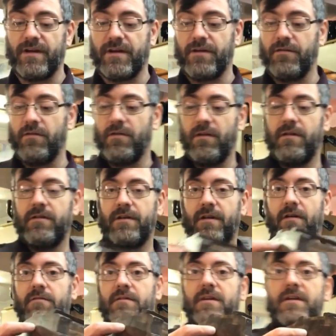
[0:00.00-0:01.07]
a young girl, you
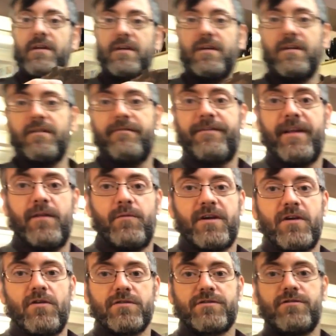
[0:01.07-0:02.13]
know. filling with
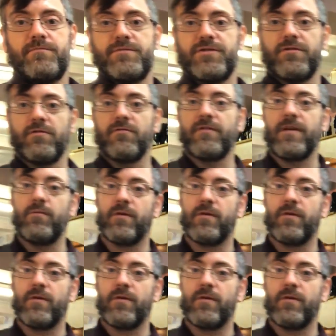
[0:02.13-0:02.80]
costume jewellery,